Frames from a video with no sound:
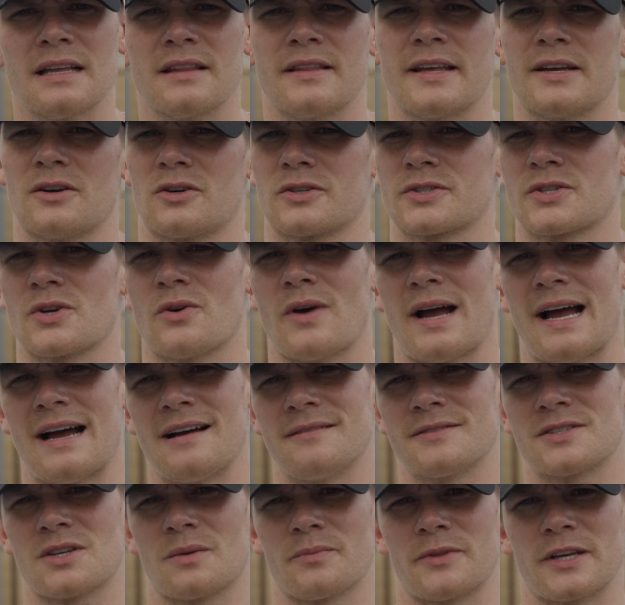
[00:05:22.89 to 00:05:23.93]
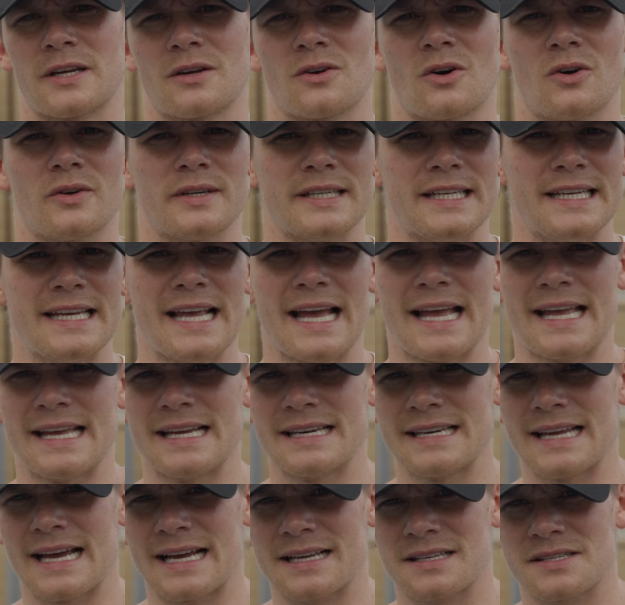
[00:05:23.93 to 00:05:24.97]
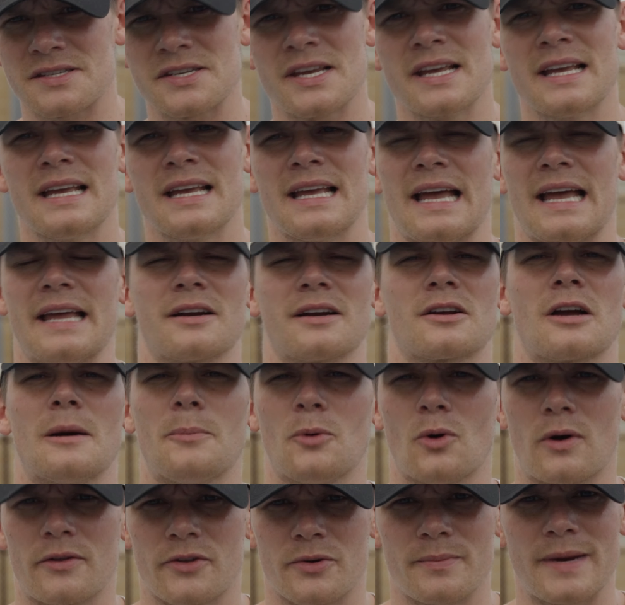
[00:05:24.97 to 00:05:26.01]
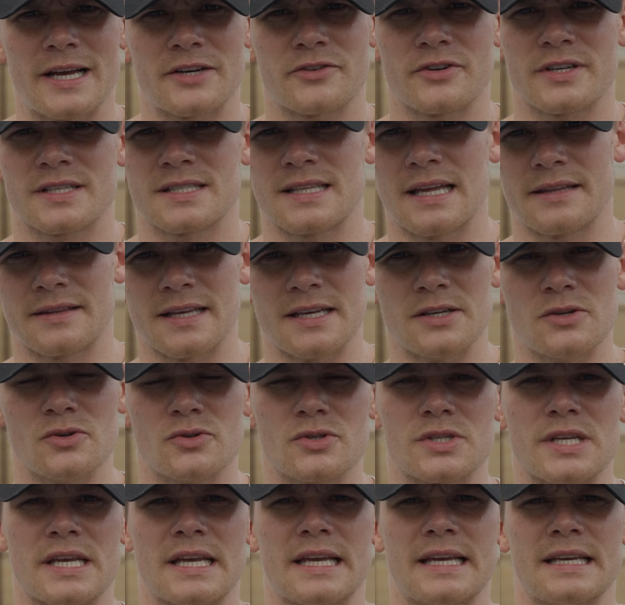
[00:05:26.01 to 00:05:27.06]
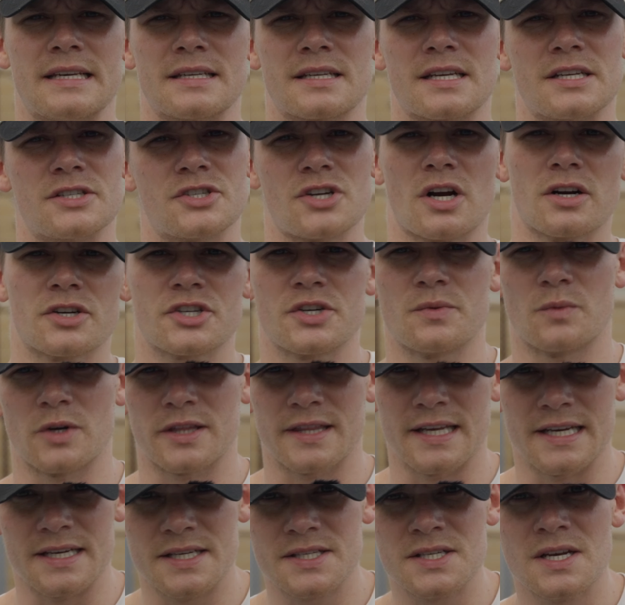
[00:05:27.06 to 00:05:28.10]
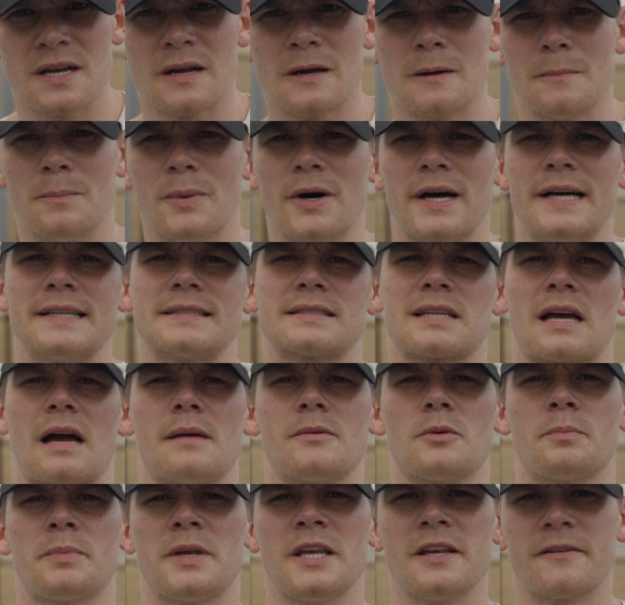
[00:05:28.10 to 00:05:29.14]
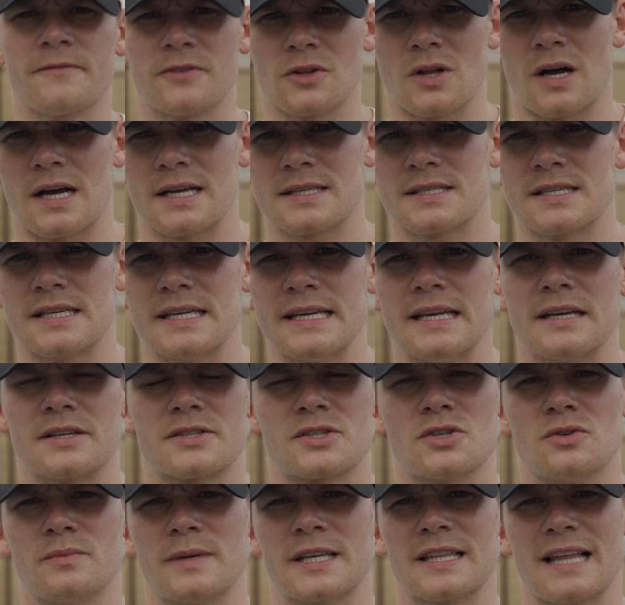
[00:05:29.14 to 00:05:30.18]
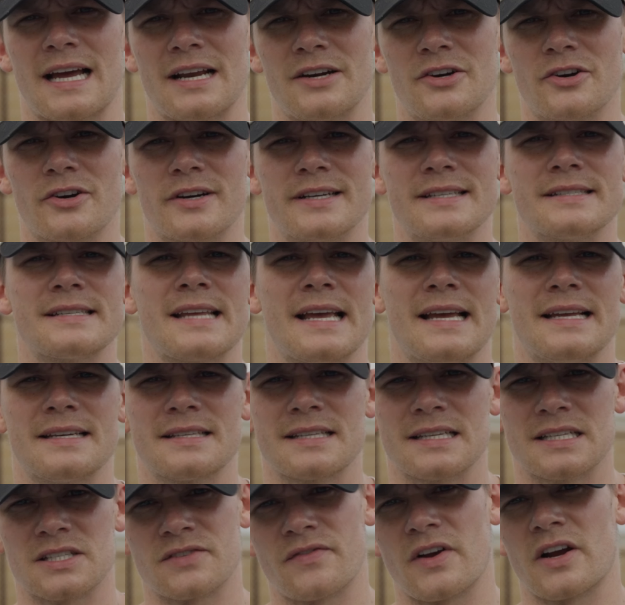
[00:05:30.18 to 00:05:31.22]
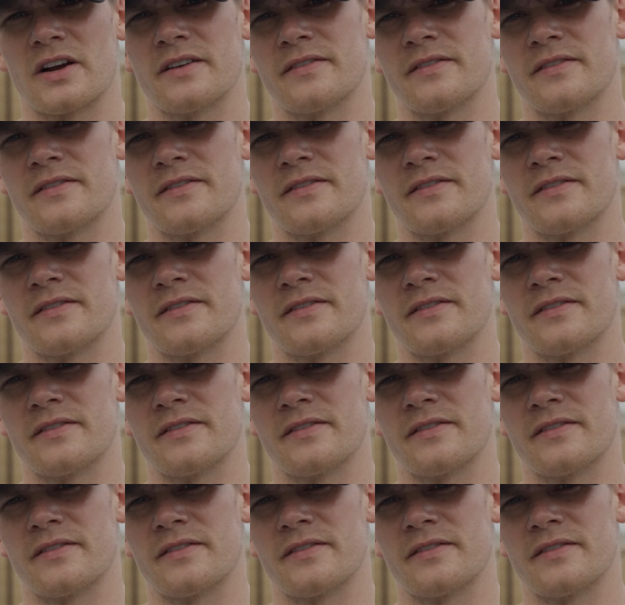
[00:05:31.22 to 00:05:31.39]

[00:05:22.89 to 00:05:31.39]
They also have something called EA index and a couple other metrics that they use in conjunction with this, but time to peak velocity, assuming that your intent is very,